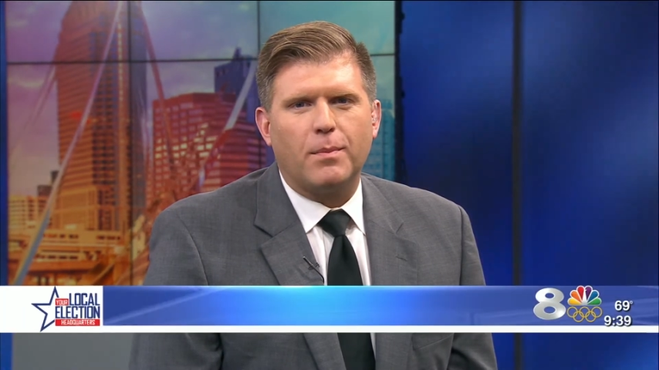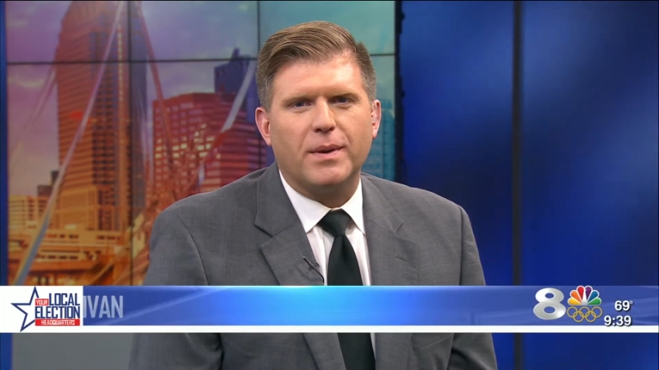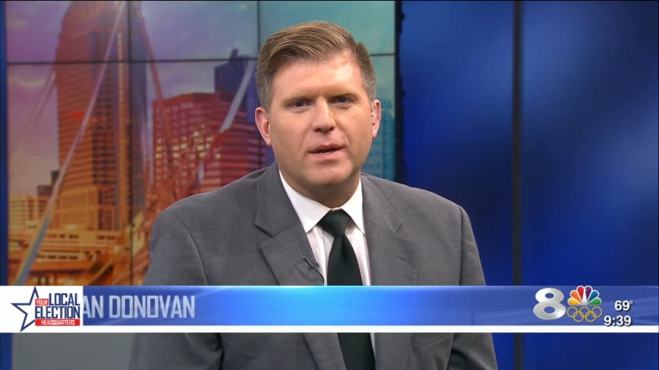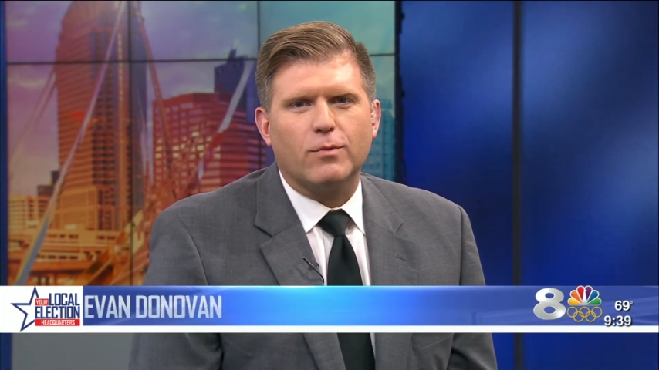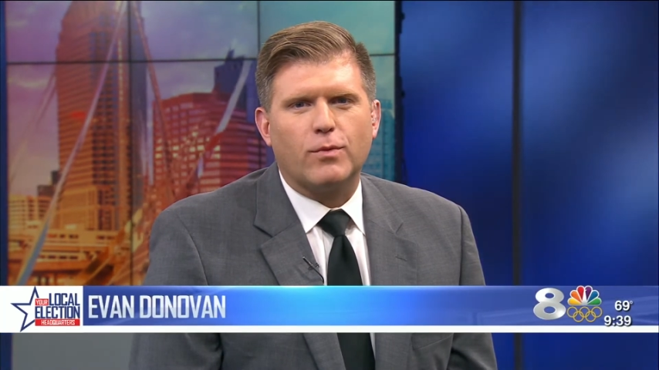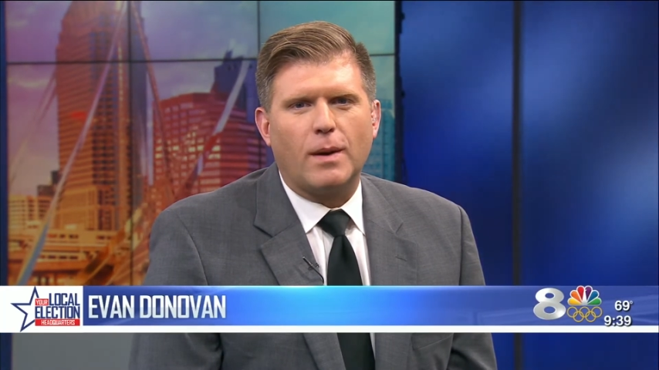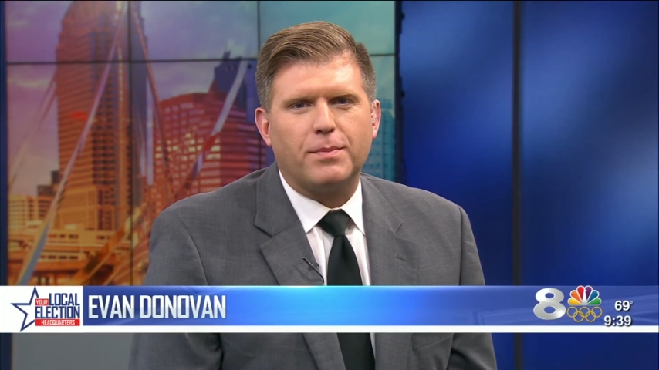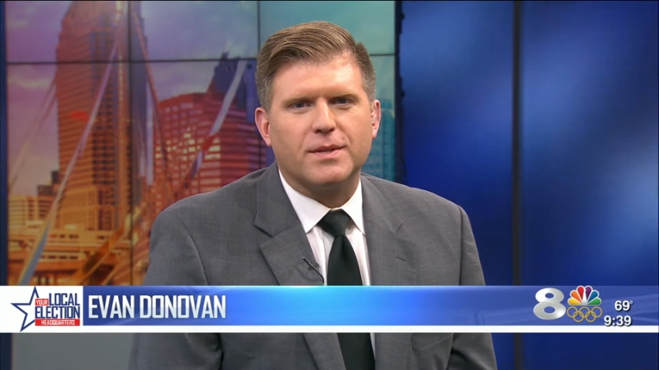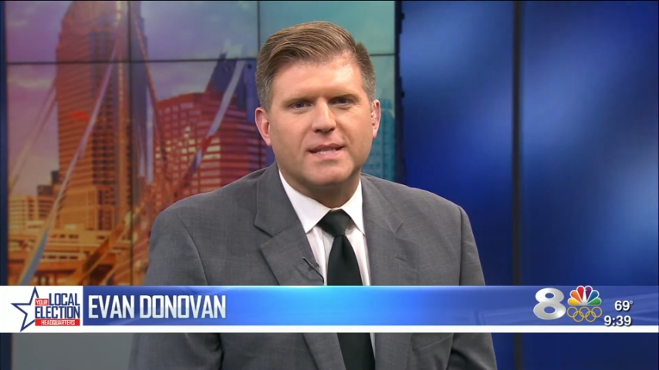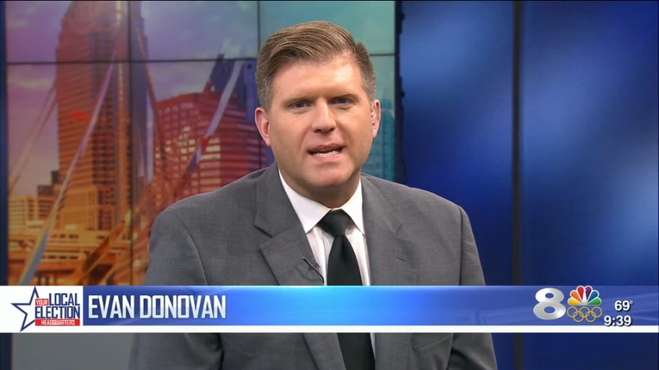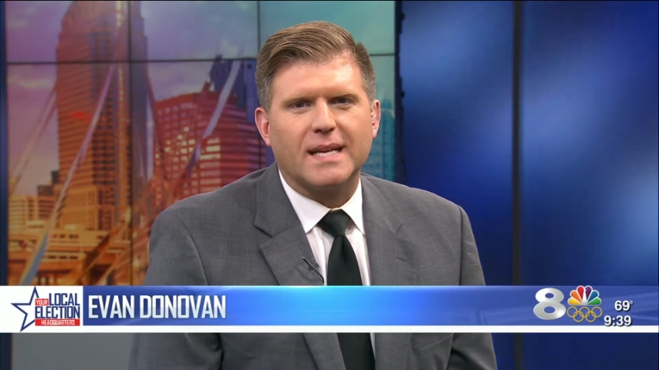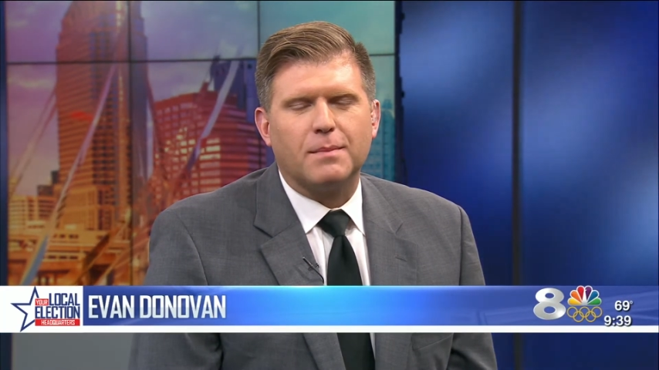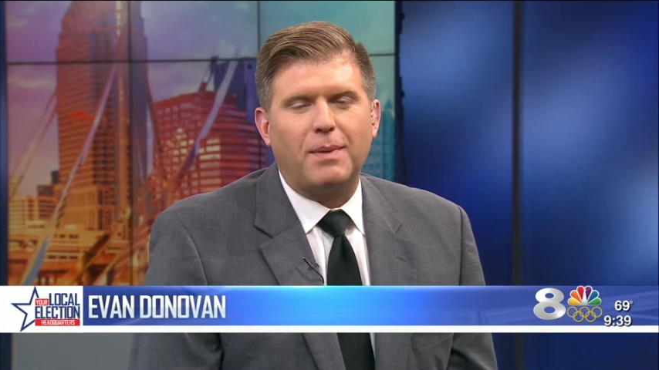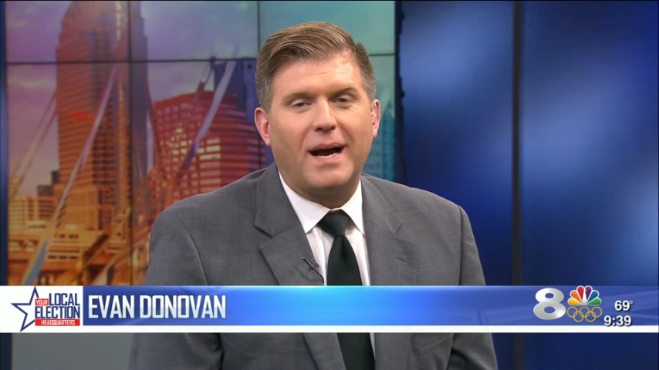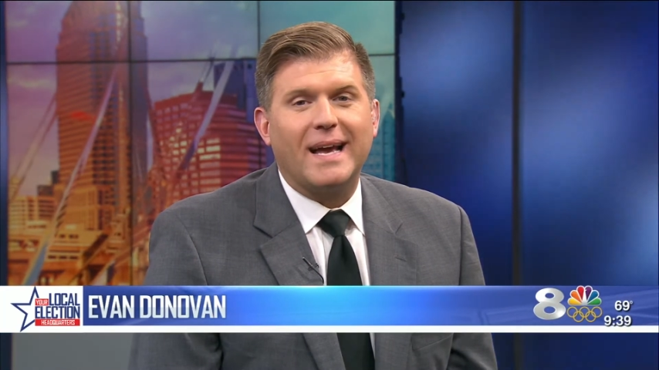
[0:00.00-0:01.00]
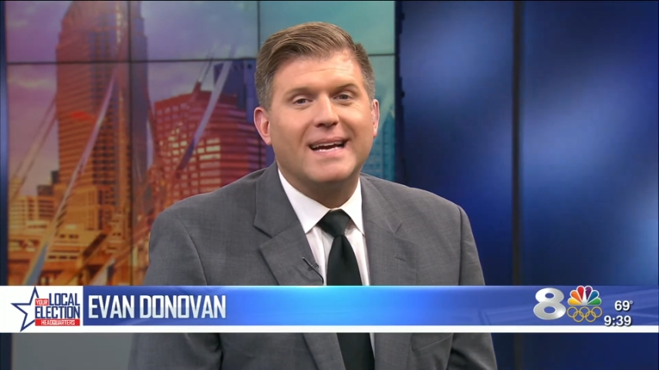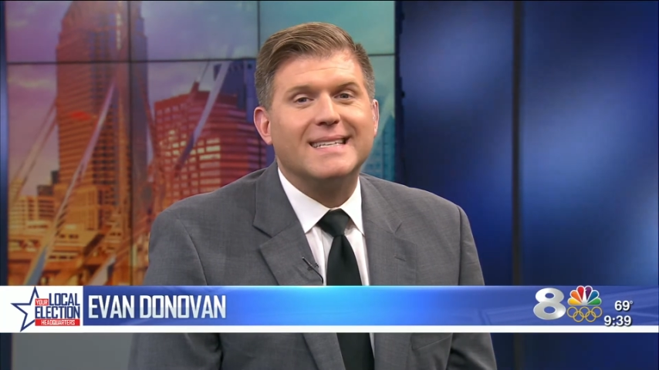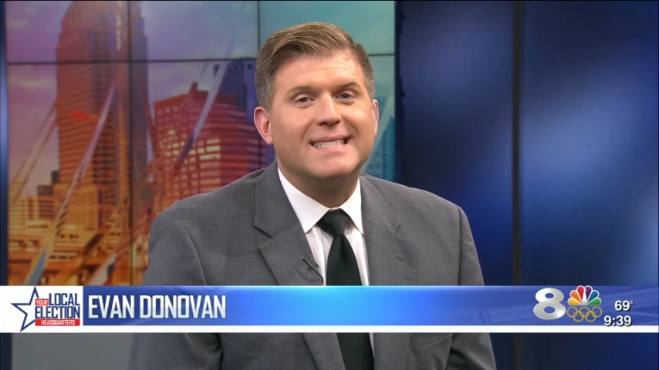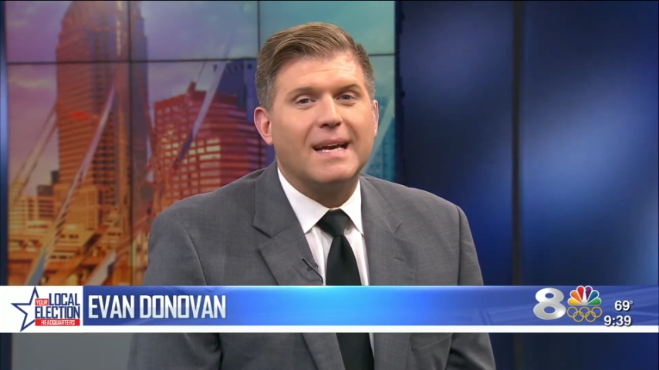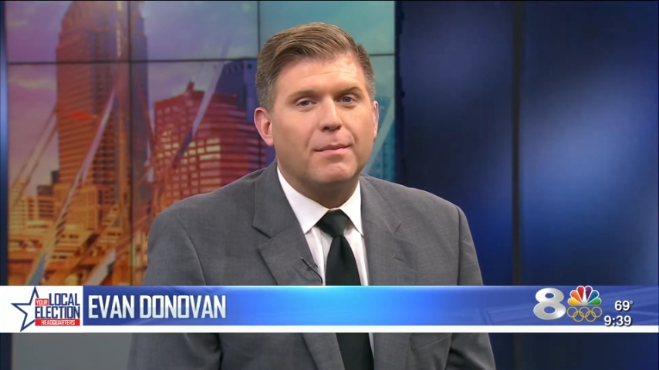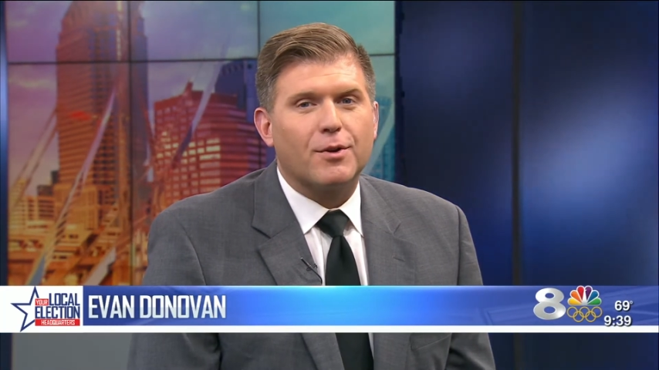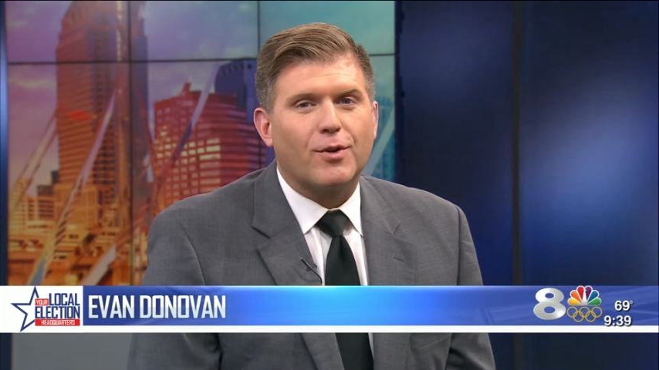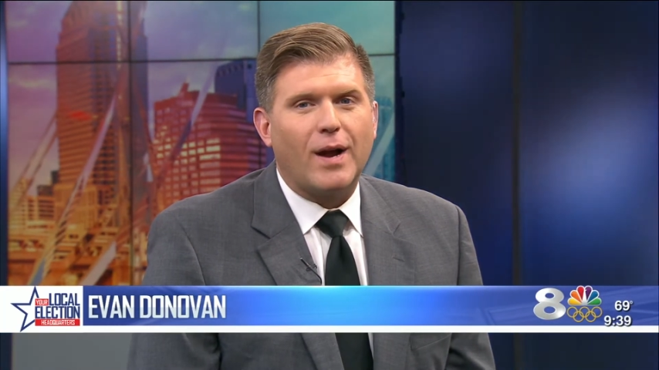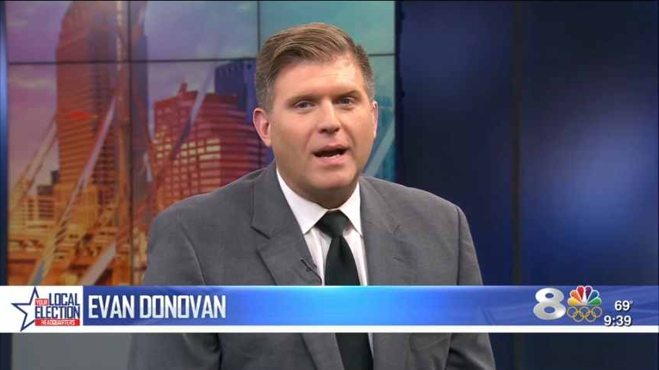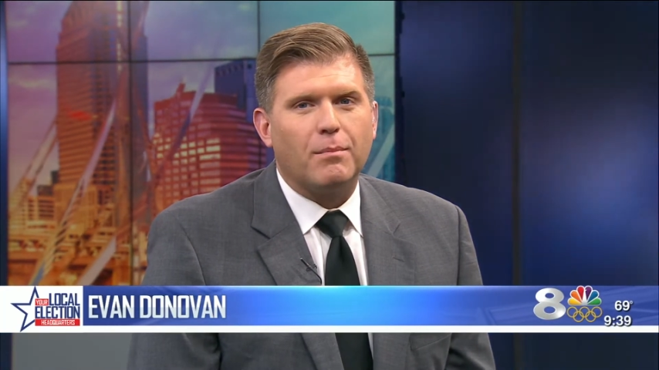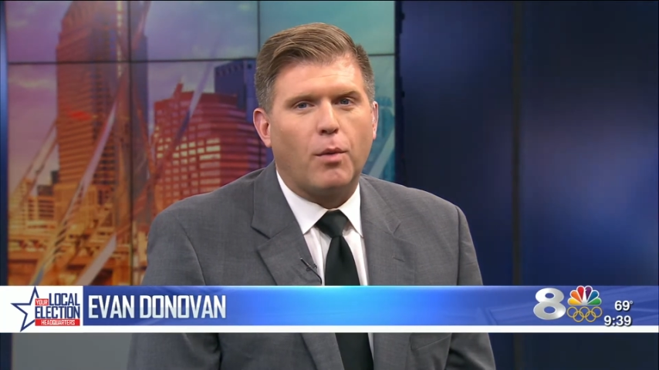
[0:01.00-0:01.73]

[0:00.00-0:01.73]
being represented by a Democrat.